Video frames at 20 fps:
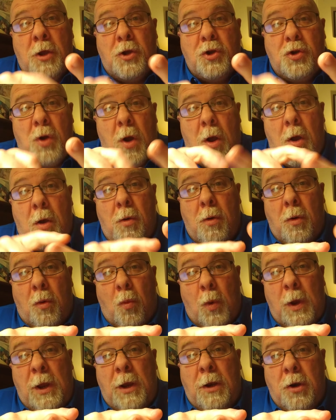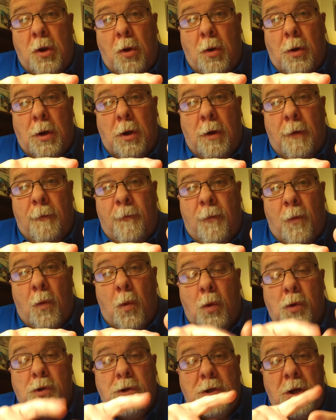strong and weak nuclear
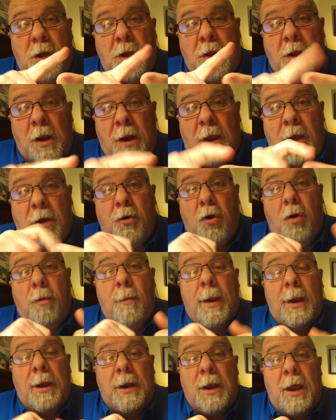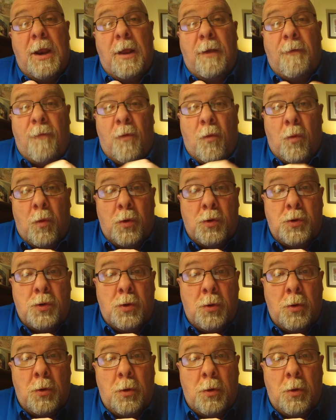force, and then the electromagnetic force.